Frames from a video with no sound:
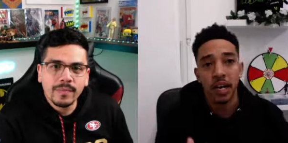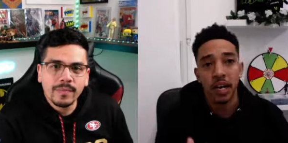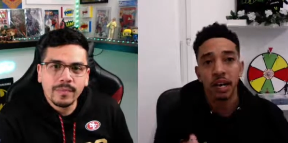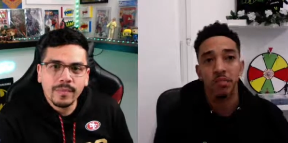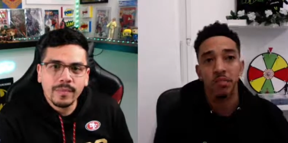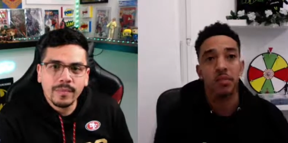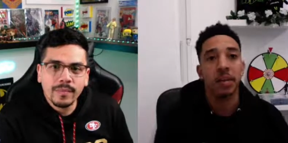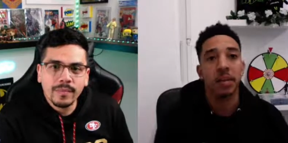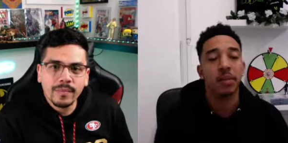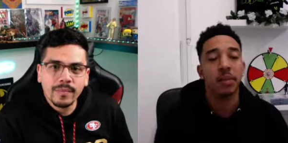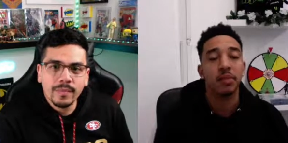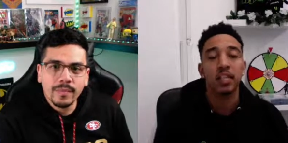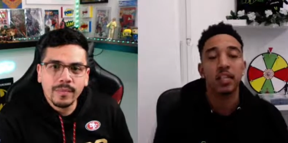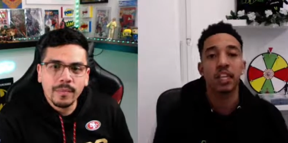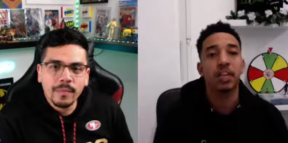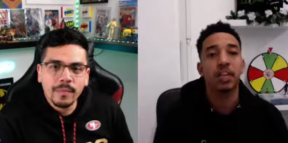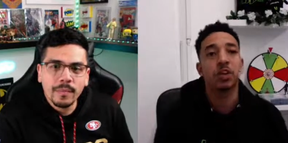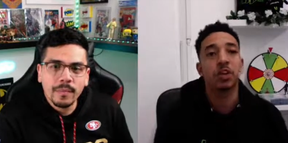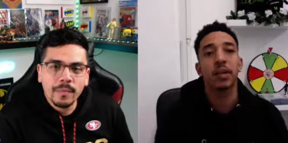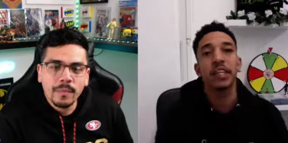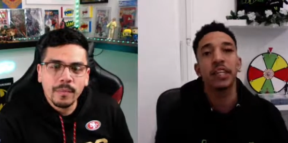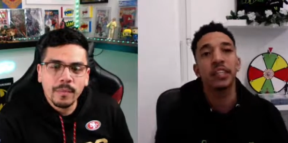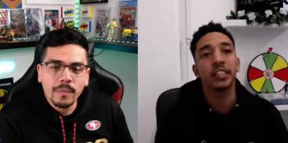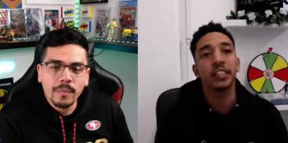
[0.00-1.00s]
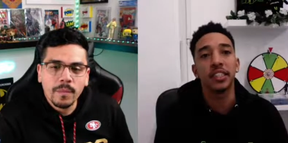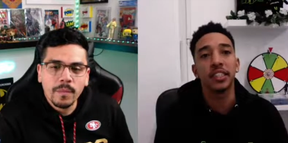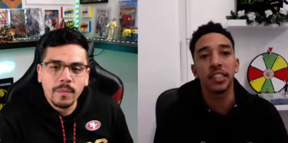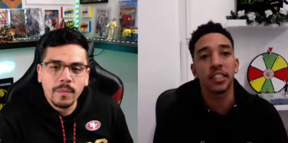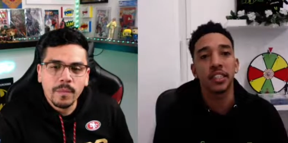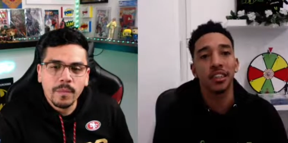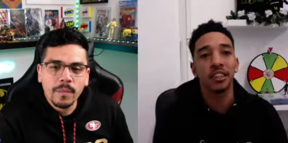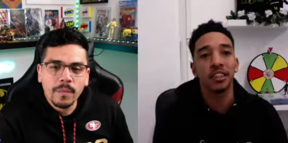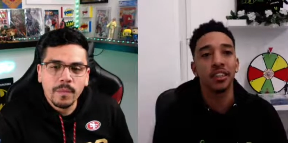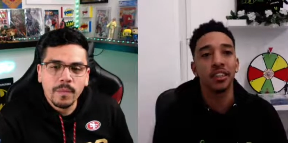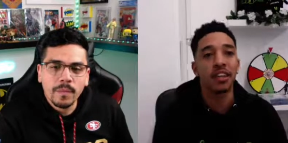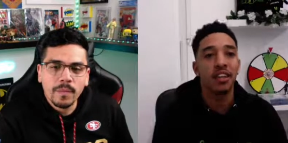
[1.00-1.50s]
Speaker 1: I my degree is
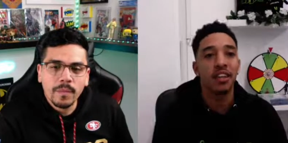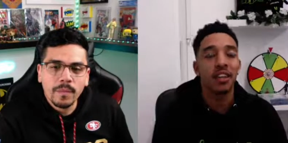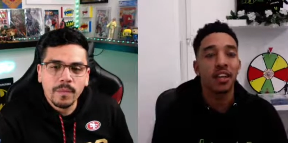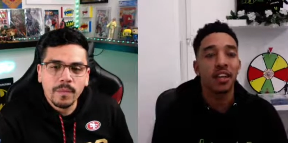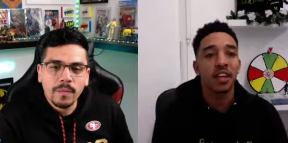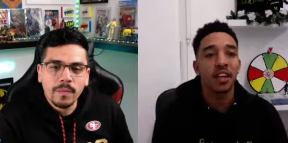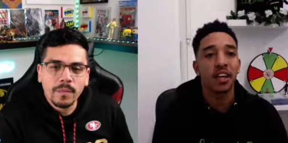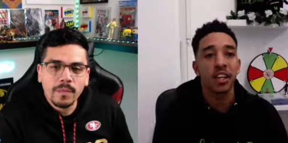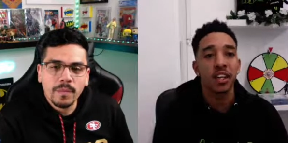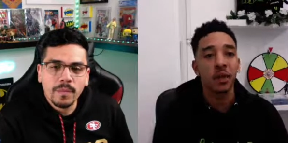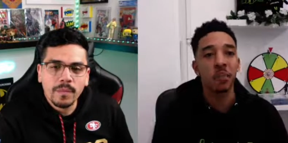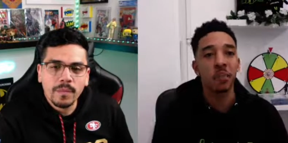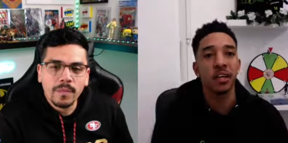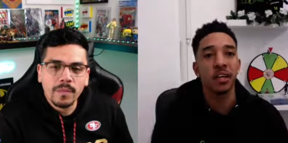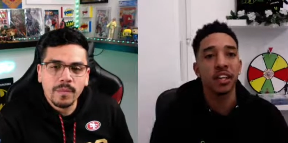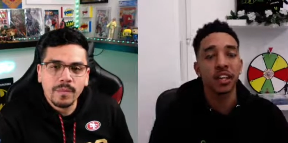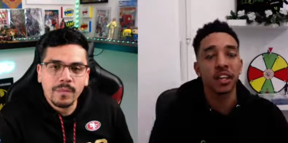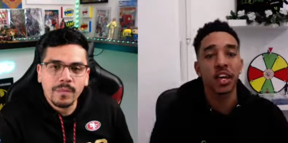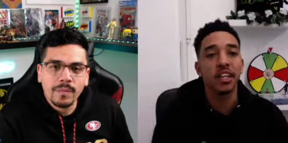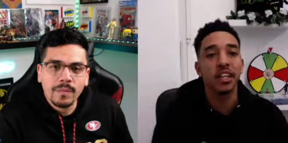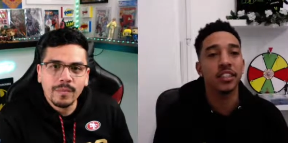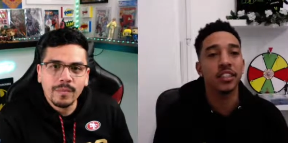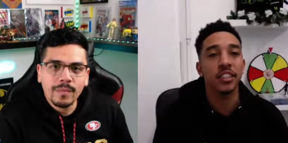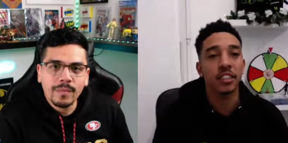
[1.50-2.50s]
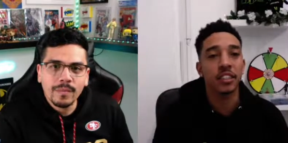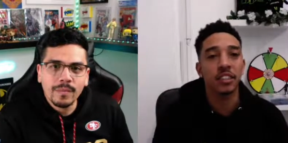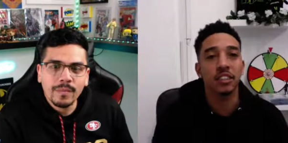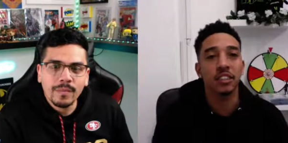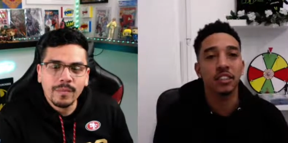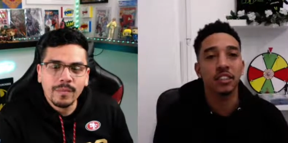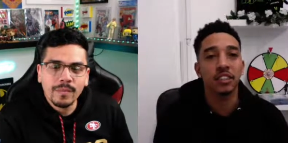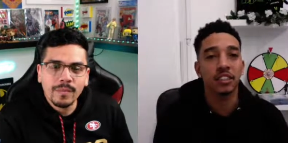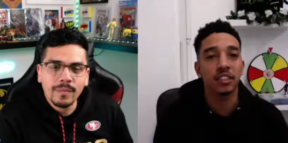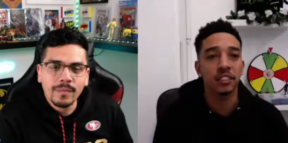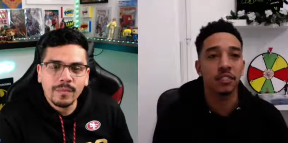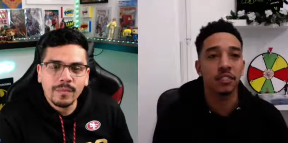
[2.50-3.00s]
in uh,
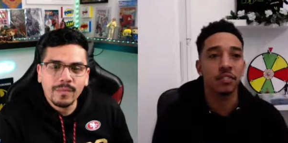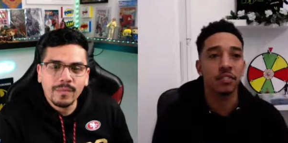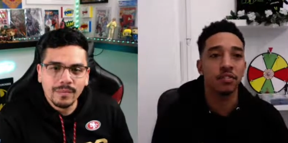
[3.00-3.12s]
communications.